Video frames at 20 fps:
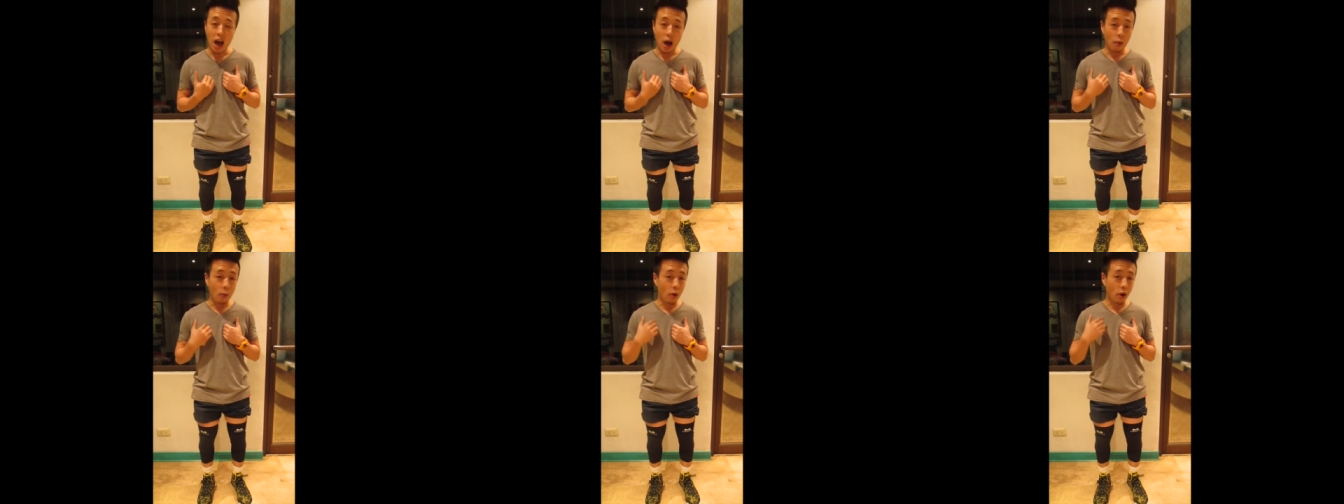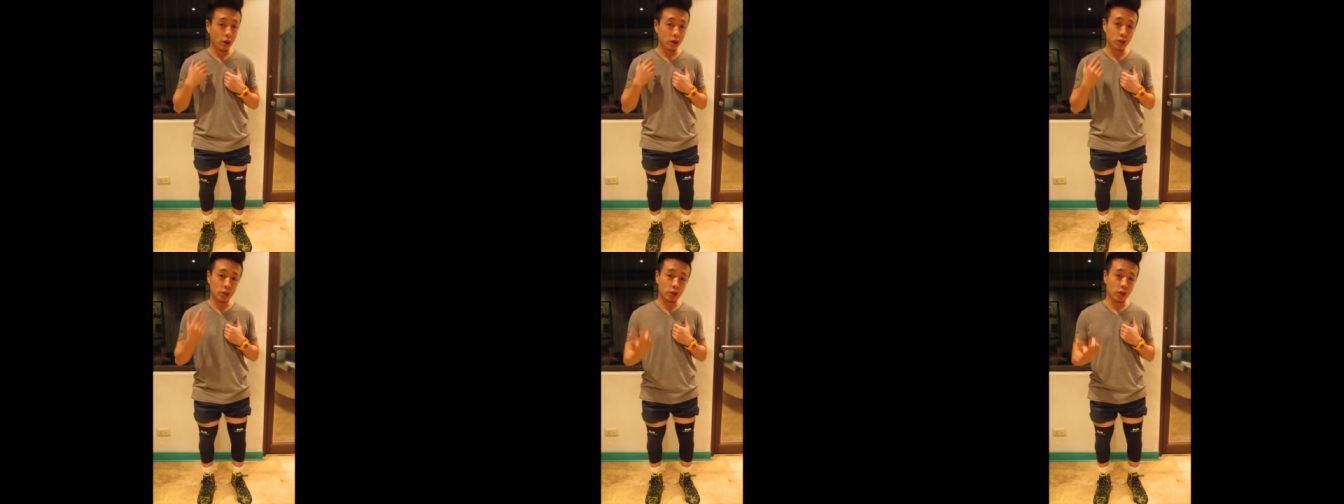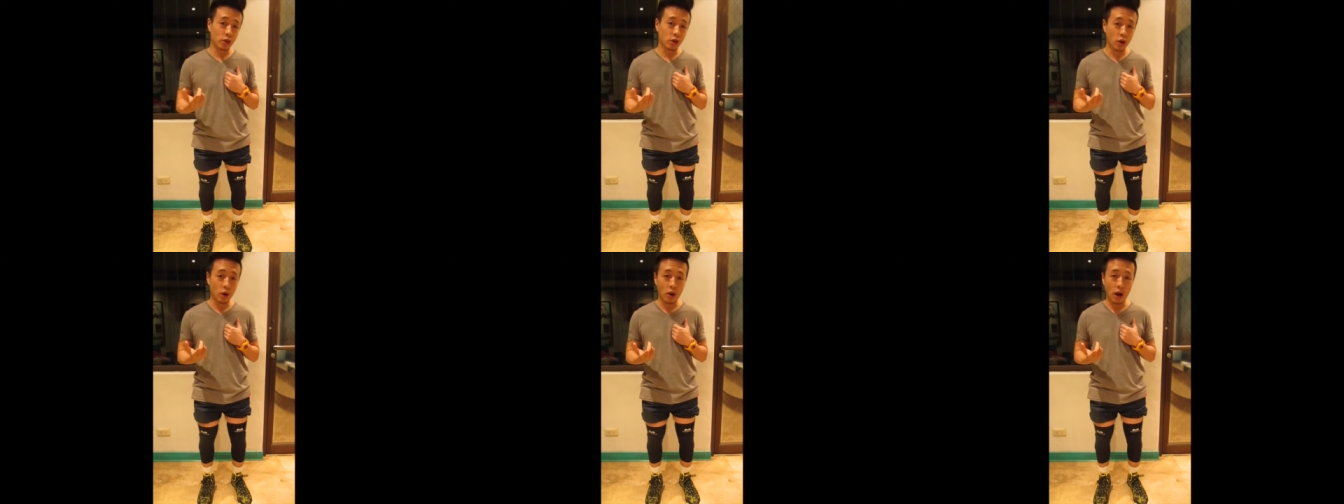I want you
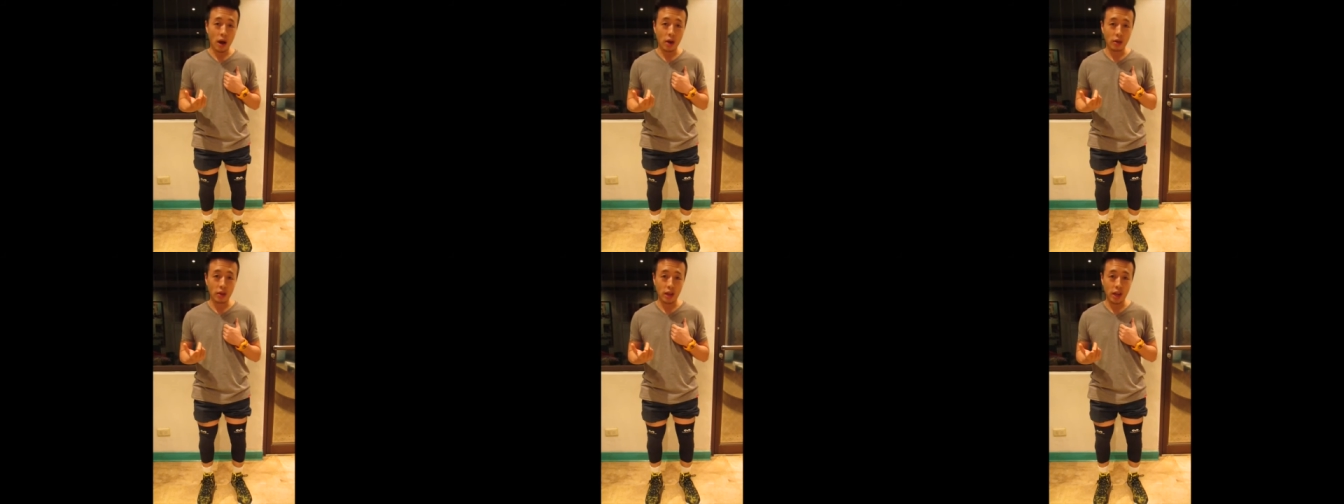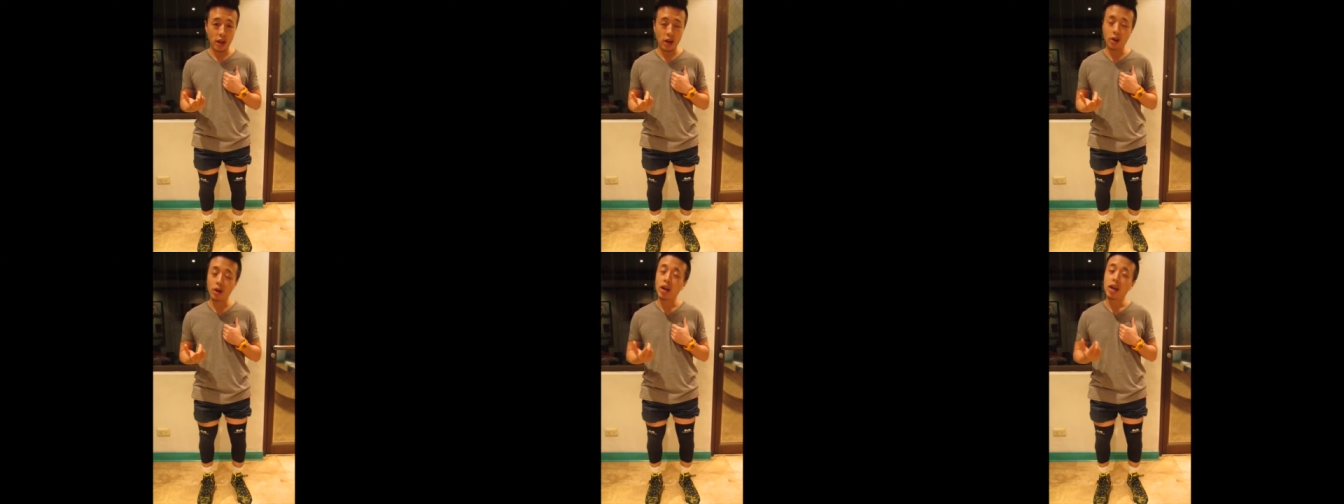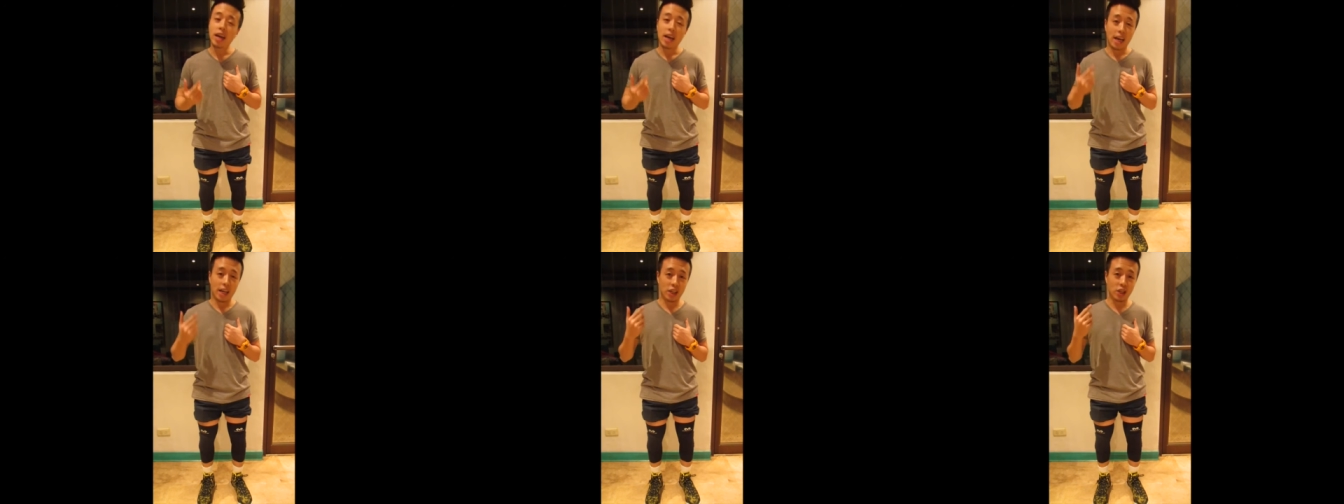to go out
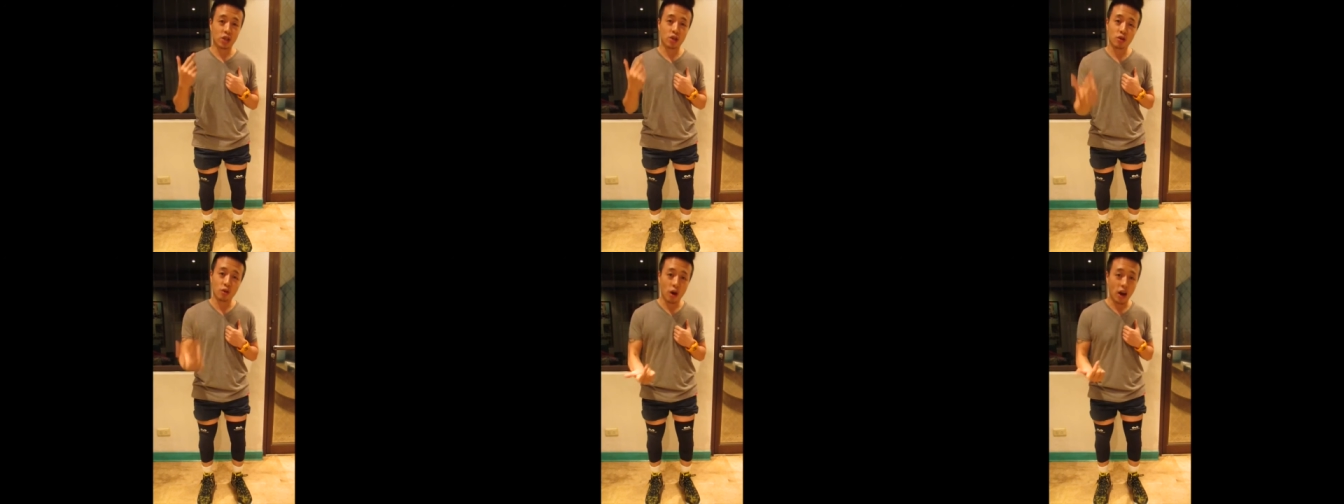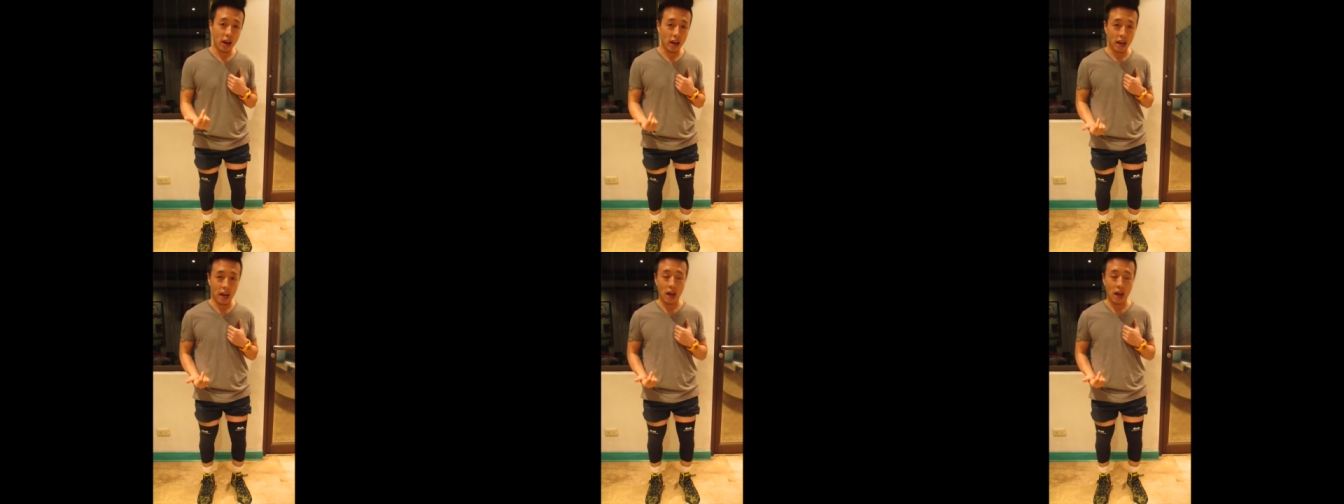there and try